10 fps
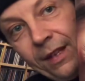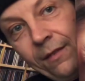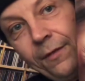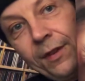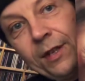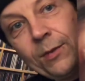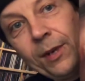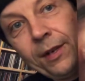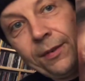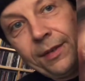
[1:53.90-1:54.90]
For this
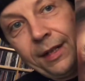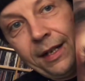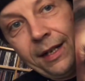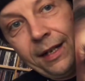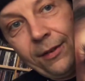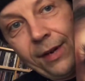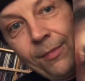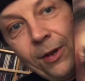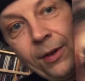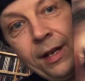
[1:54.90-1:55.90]
one,
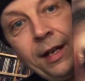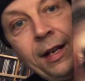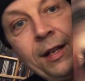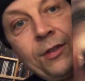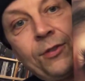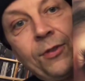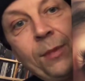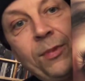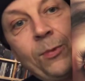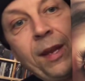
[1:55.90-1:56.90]
Rainbow
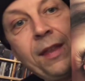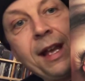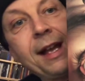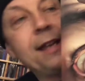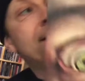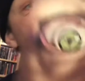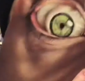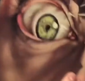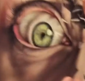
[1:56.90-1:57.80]
Straight Between the Eyes, and the